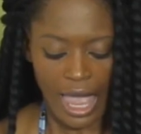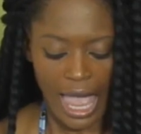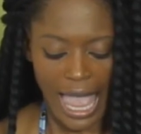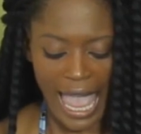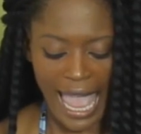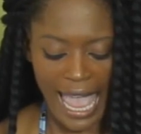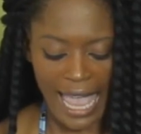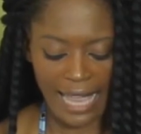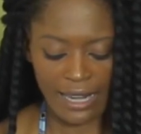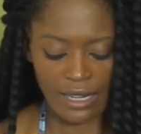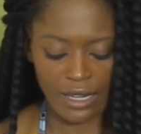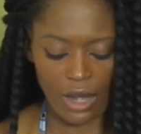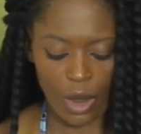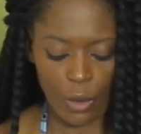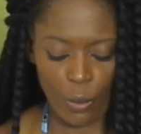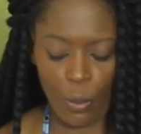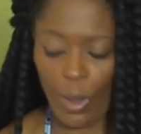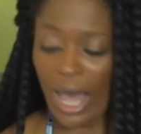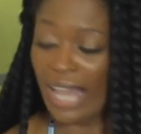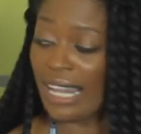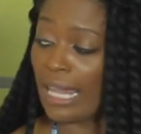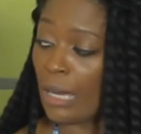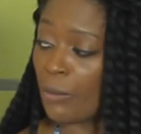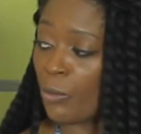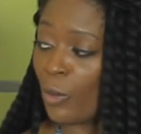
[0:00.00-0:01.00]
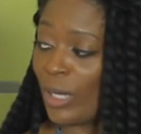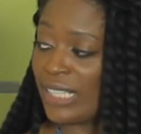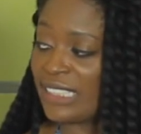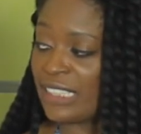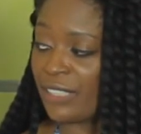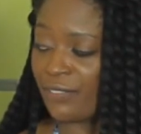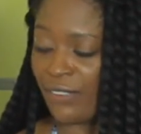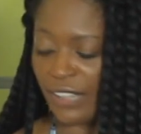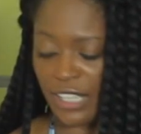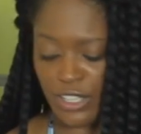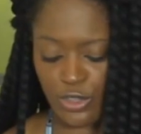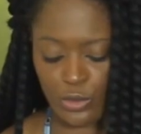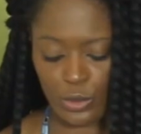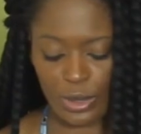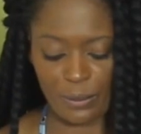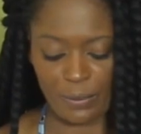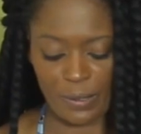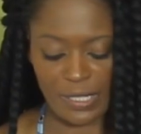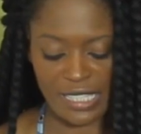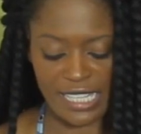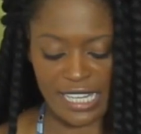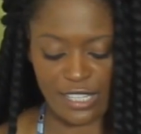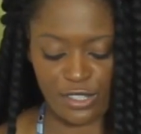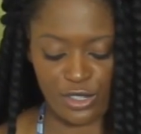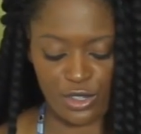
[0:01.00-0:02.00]
And while I'm waiting for the sweet
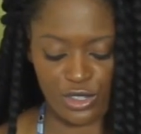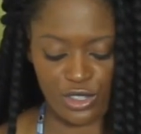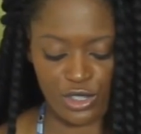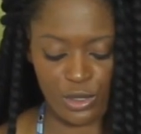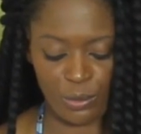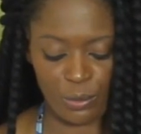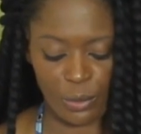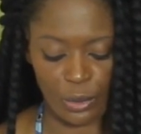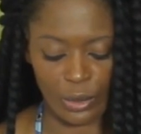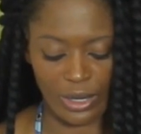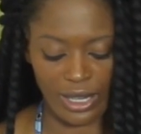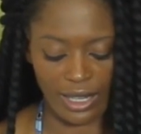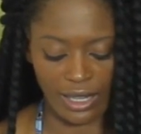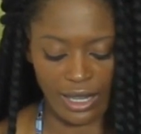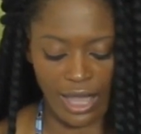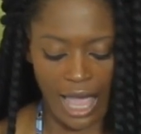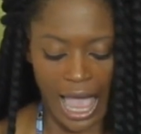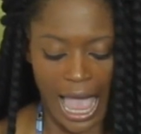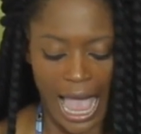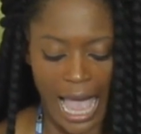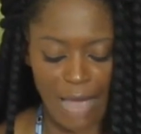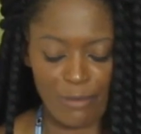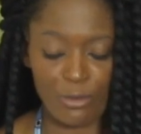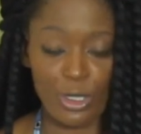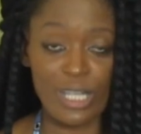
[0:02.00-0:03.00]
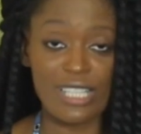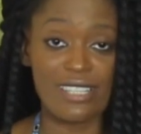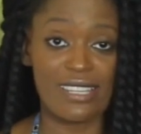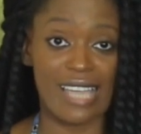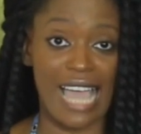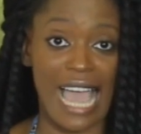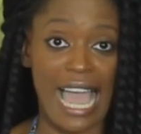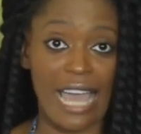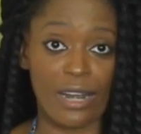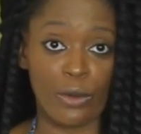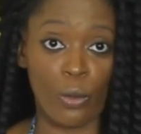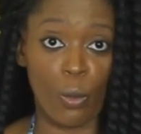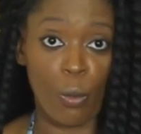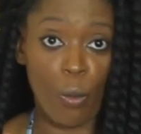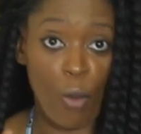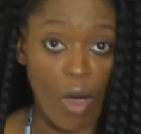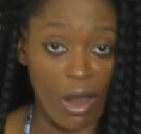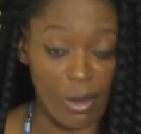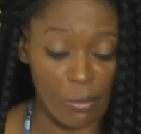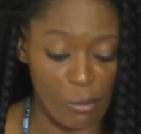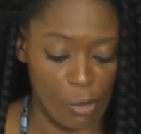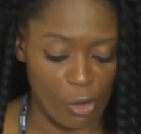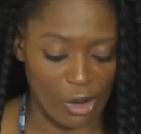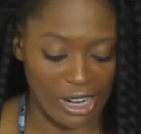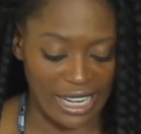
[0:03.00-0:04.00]
potatoes to boil, I'm going to add
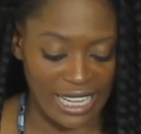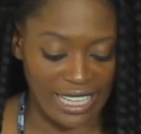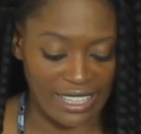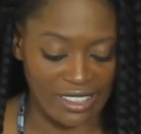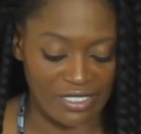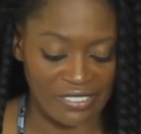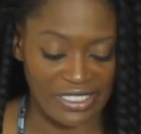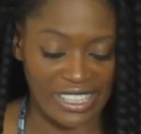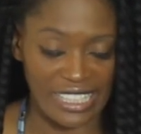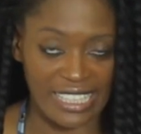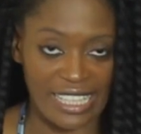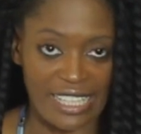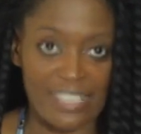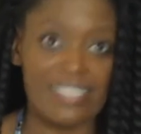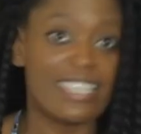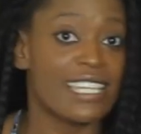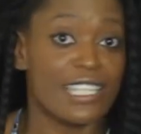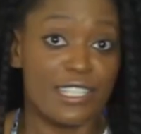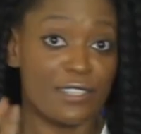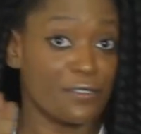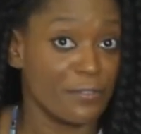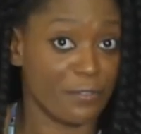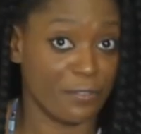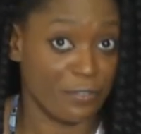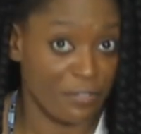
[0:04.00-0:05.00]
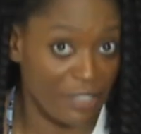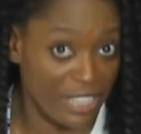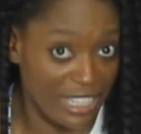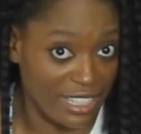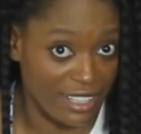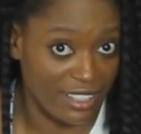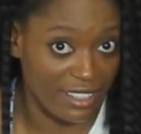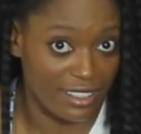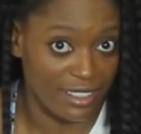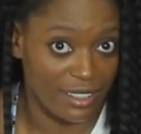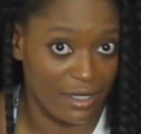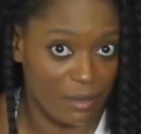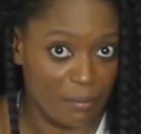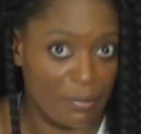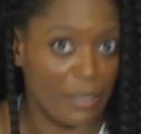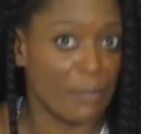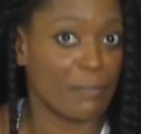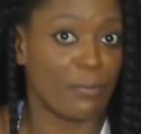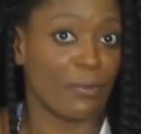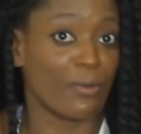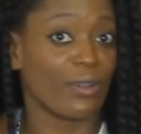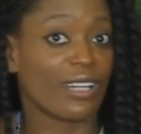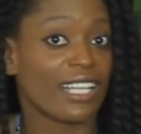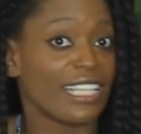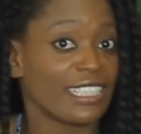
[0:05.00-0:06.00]
one more ingredient. It's free.
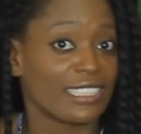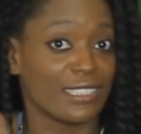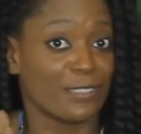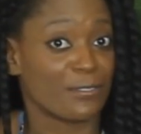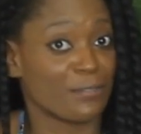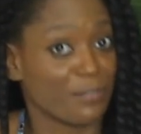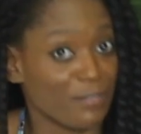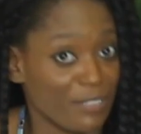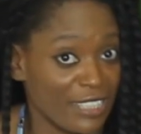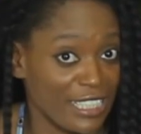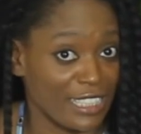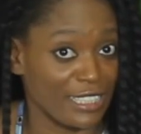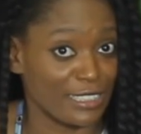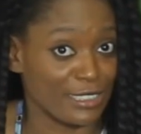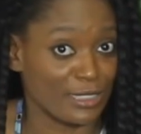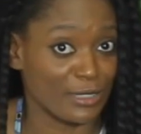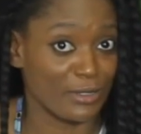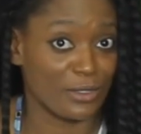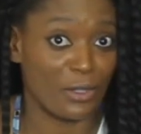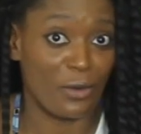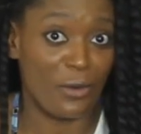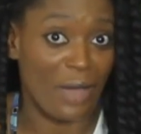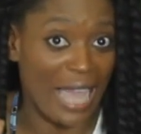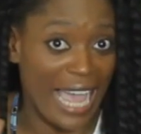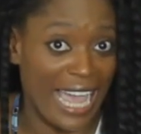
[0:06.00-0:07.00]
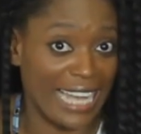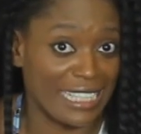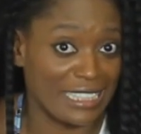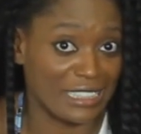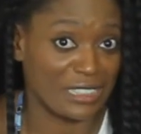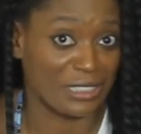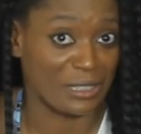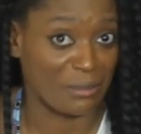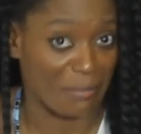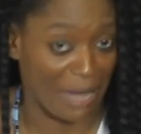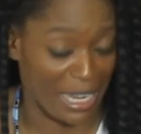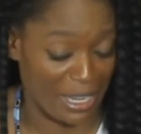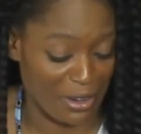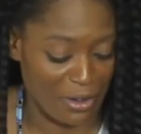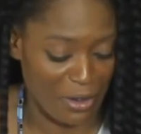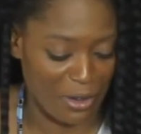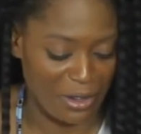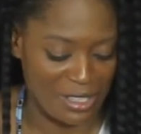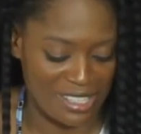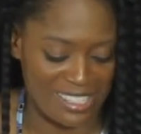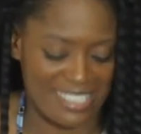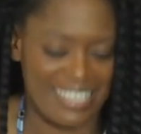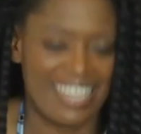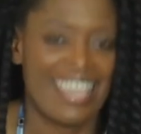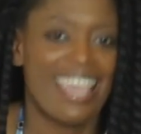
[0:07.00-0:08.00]
People, it's free, so don't add it to my
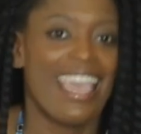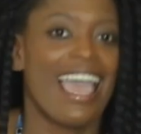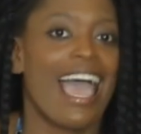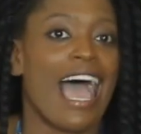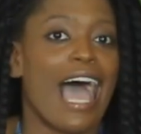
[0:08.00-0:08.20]
cost.